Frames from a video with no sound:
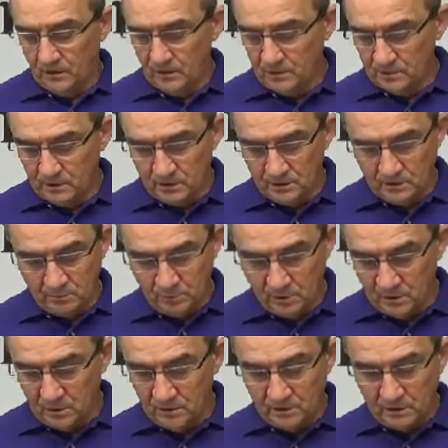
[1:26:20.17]
and uh, they
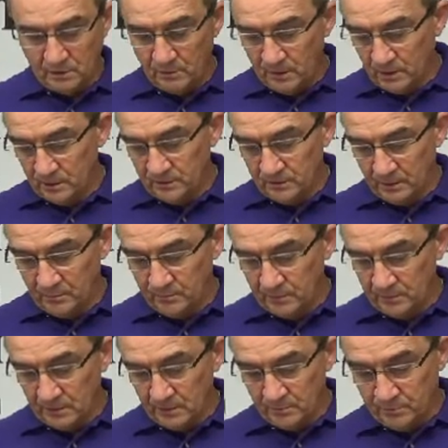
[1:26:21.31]
barely they barely they,
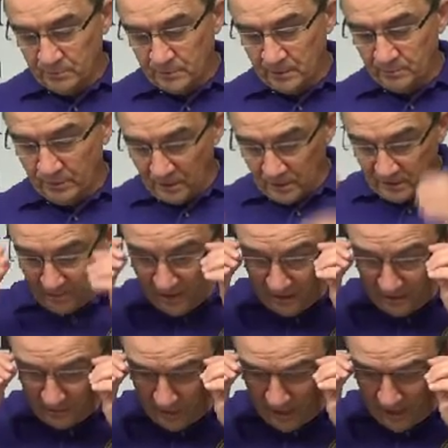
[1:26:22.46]
they they barely made
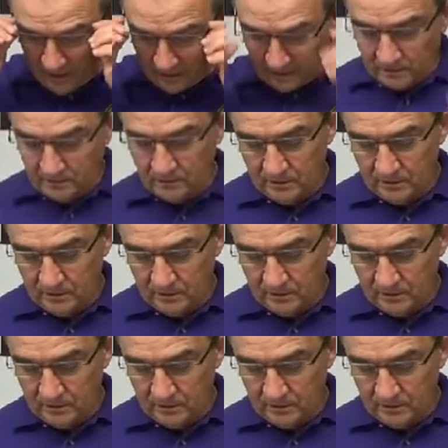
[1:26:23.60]
it back,